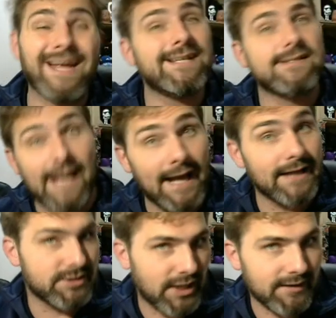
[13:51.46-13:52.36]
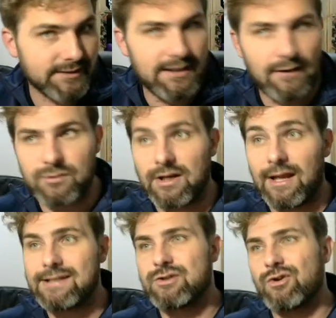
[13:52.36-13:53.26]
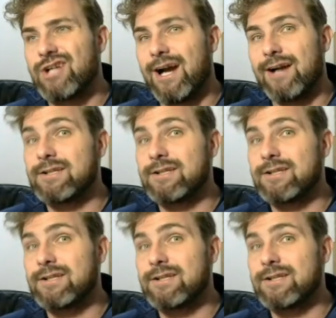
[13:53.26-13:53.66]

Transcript: the hair to charity. It was donated to a charity